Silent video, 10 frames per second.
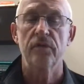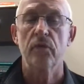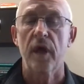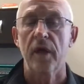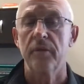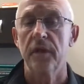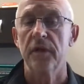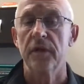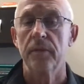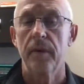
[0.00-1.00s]
we recommend
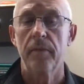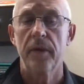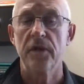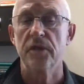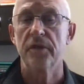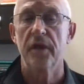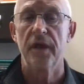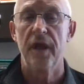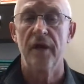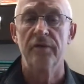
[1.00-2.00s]
that the patient then
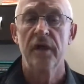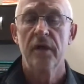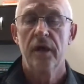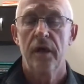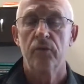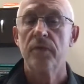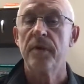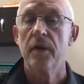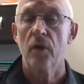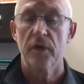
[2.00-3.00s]
have
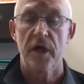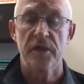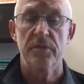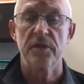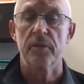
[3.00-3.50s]
repeat colonoscopies